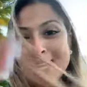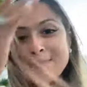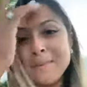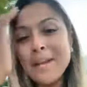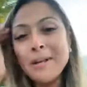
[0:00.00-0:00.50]

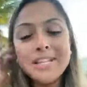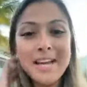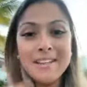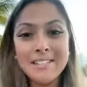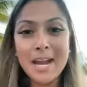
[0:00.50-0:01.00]
Everybody held it
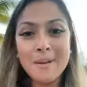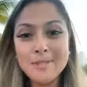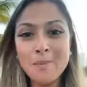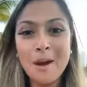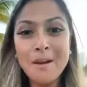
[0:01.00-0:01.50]
down today. I'm
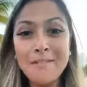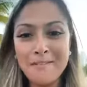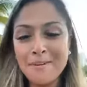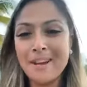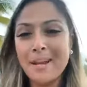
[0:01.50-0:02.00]
so proud of
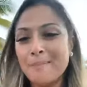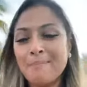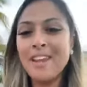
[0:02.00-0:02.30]
everybody.